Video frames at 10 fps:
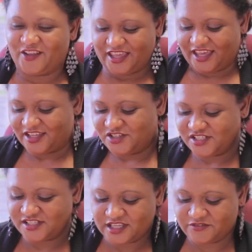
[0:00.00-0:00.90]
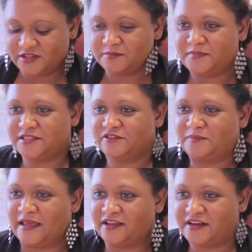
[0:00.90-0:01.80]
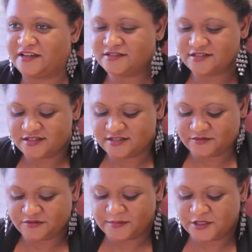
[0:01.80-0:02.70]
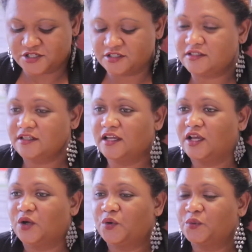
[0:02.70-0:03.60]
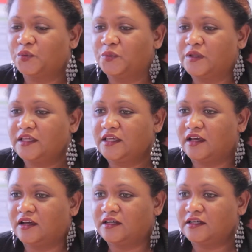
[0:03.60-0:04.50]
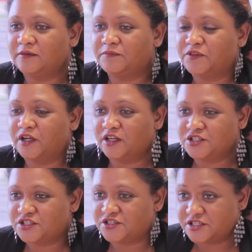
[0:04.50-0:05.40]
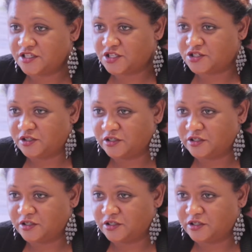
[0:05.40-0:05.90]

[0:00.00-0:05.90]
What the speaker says: Okay, just to give you a bit of background information, we are the largest residential